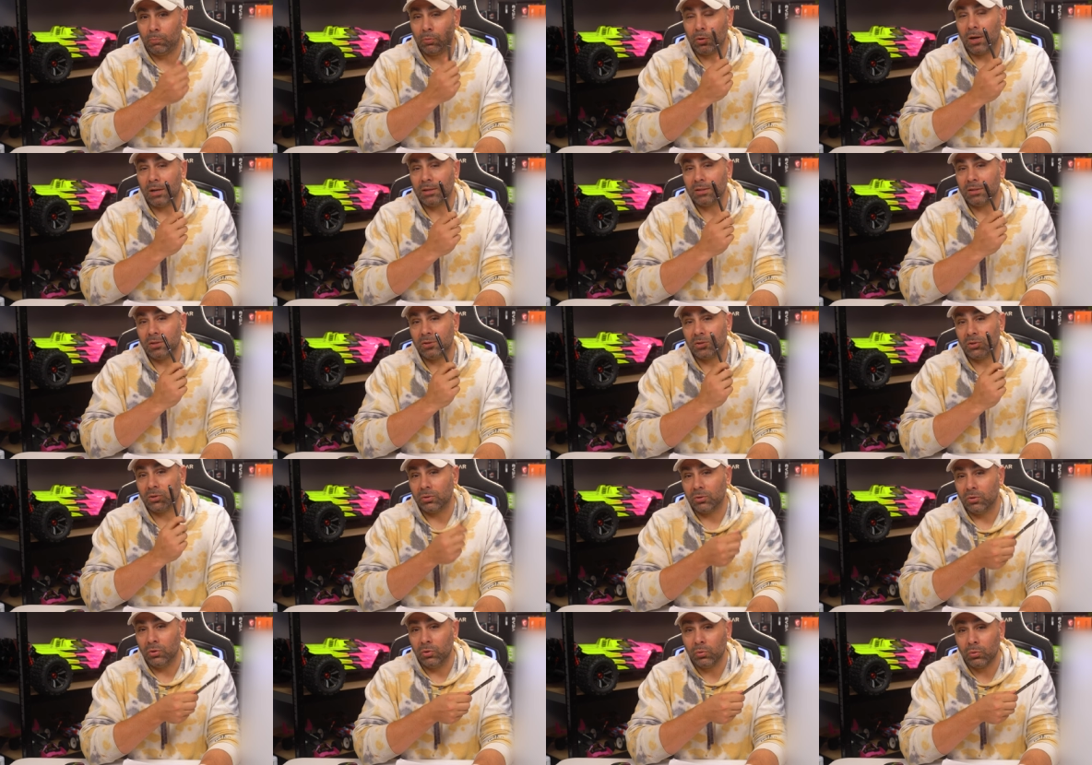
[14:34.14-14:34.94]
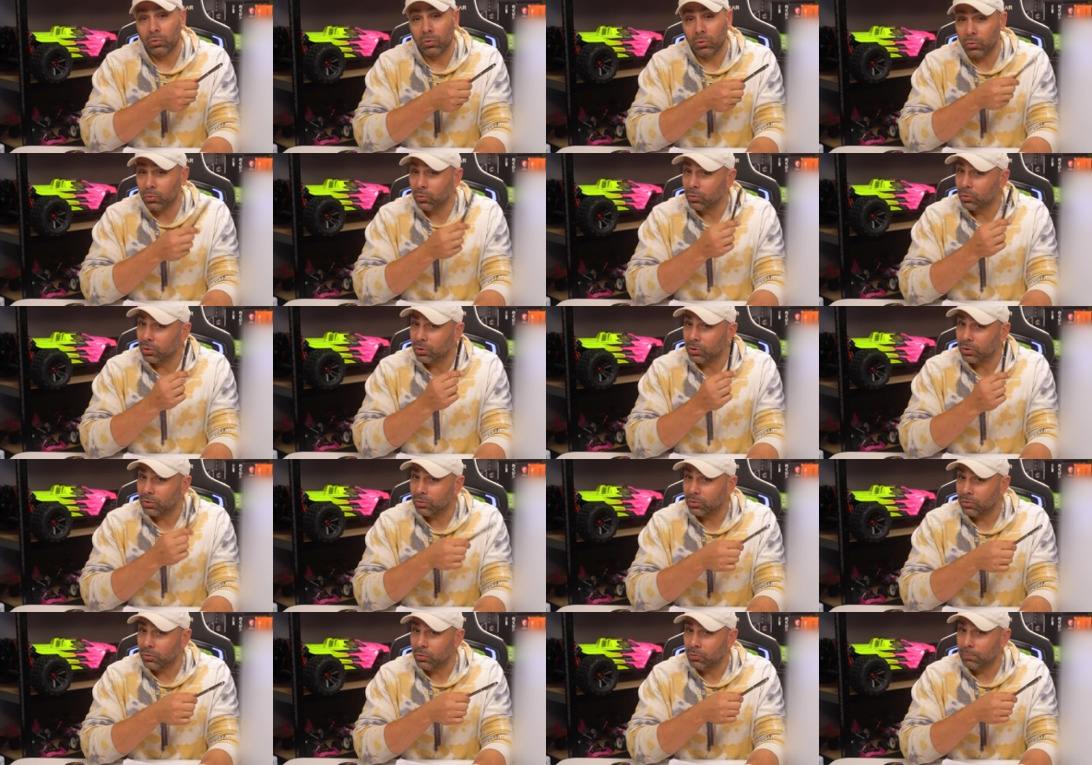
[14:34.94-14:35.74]
processor, new
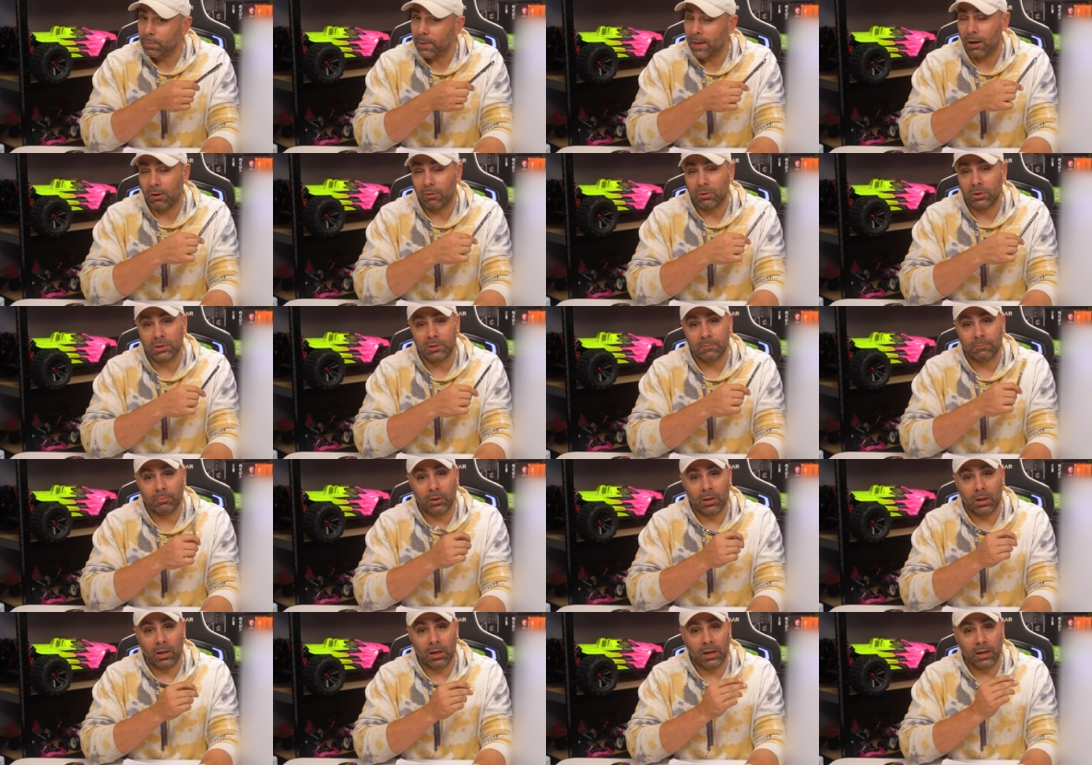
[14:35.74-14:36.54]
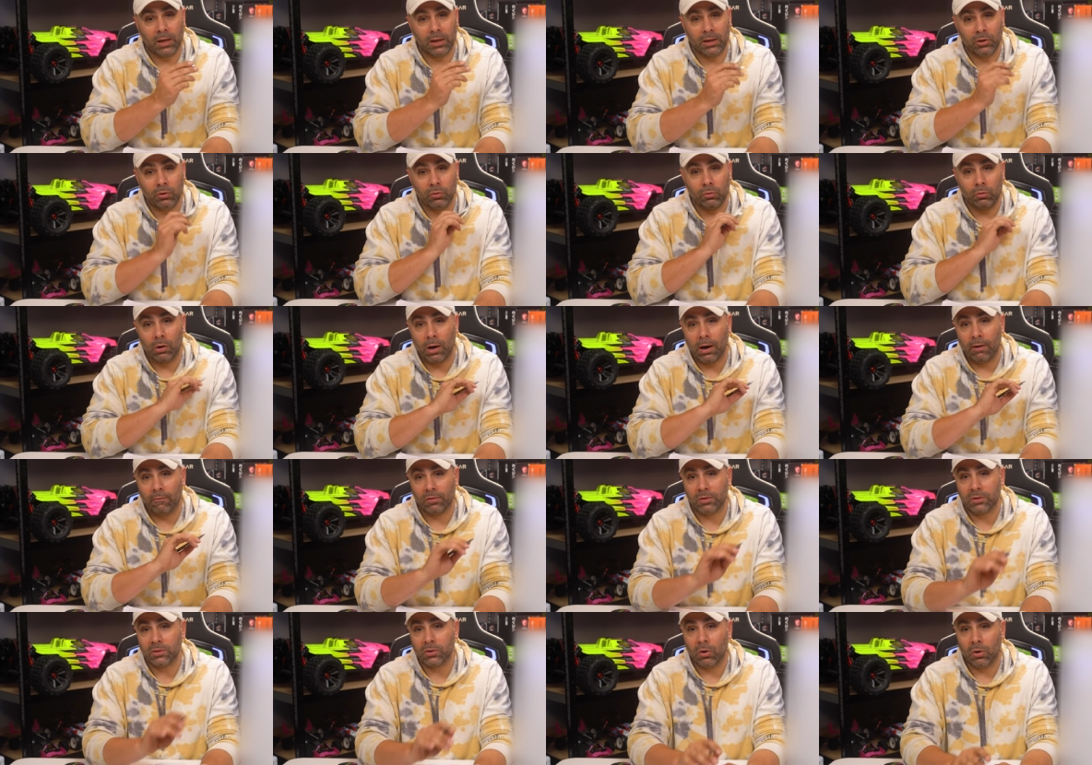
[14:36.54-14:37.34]
cooler, new power supply, new
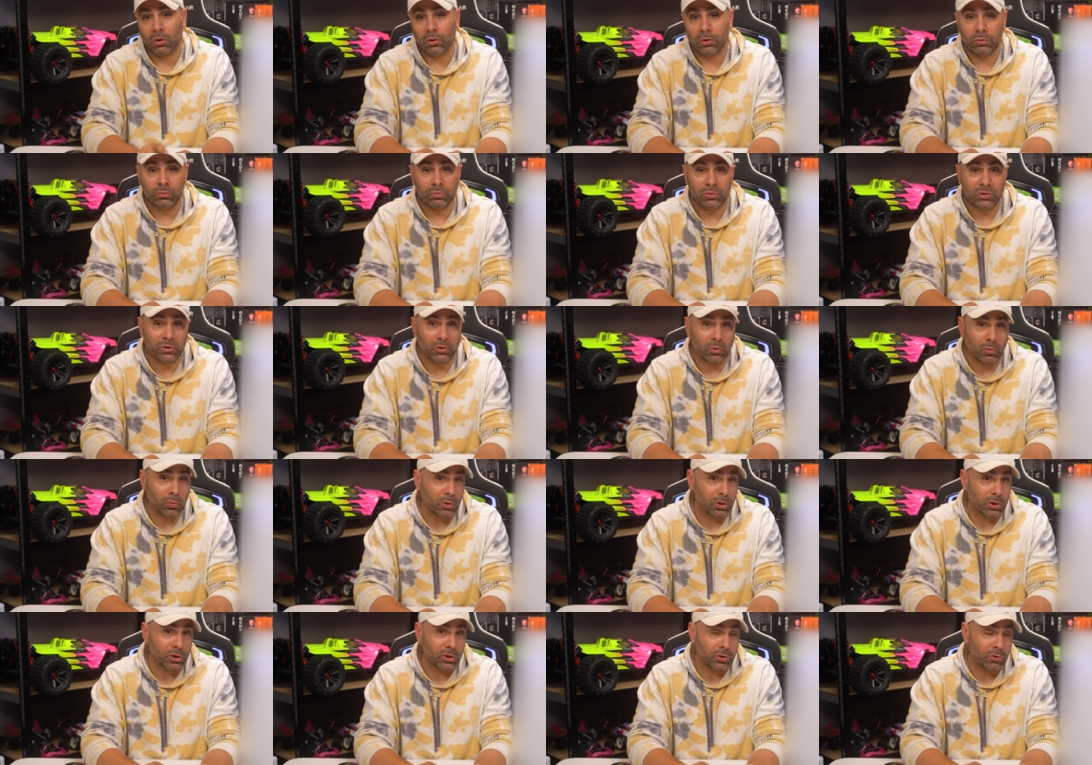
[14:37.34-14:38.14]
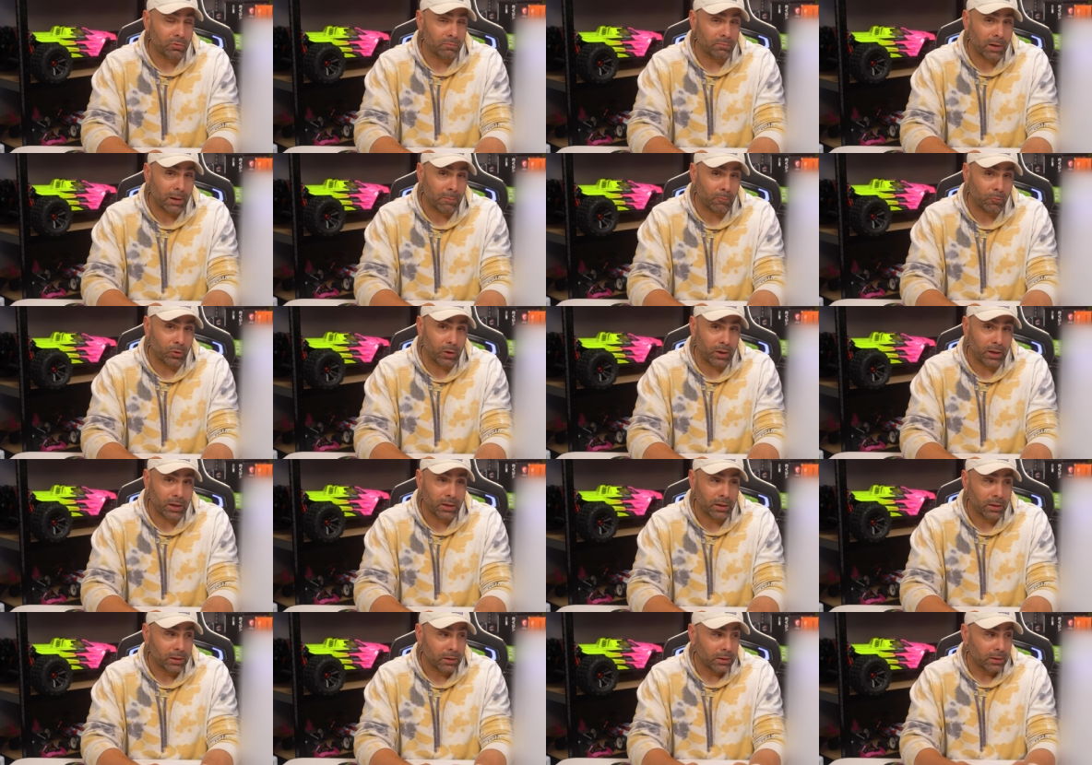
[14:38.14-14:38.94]
graphics card, new storage, new
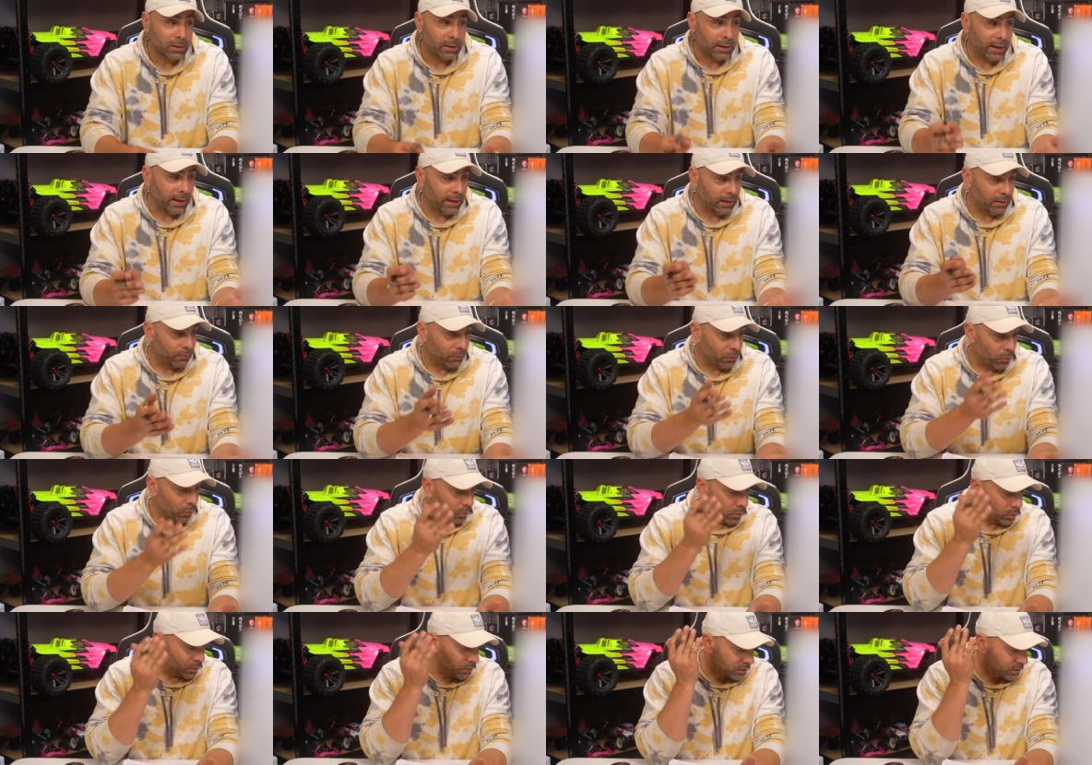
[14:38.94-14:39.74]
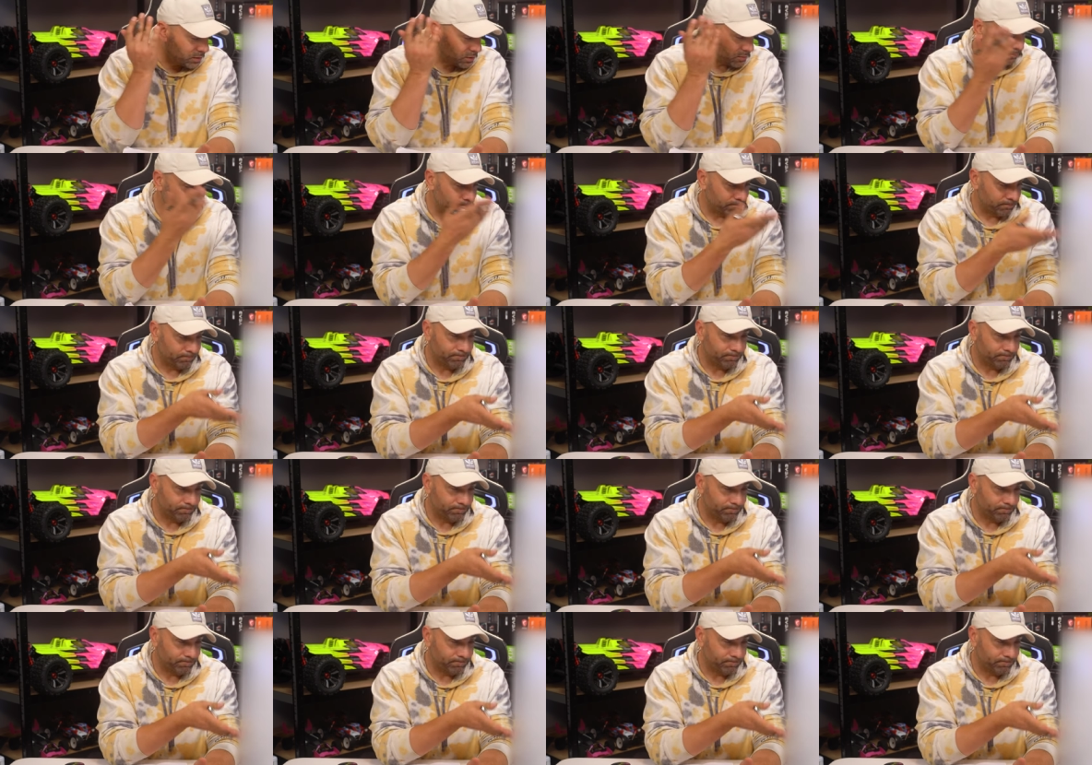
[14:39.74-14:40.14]
memory, and of course,